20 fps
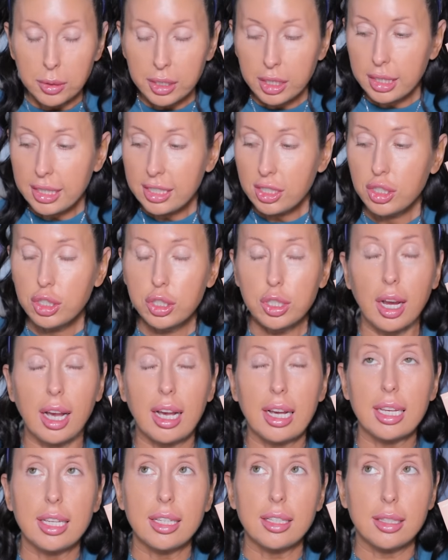we're gonna
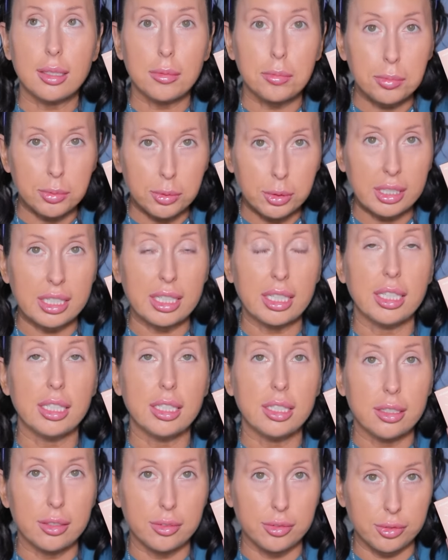try the
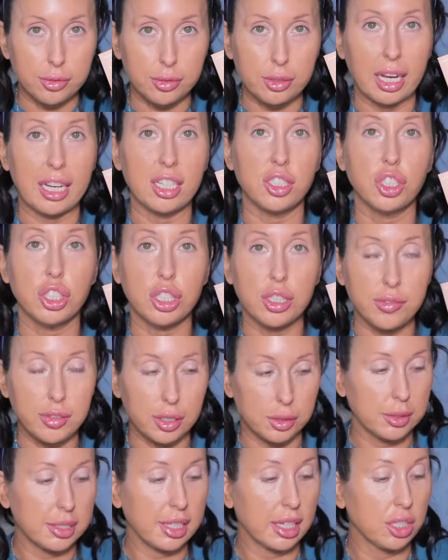Pretty Fresh
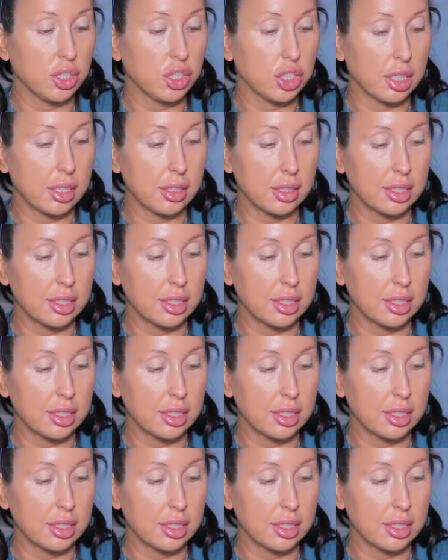foundation.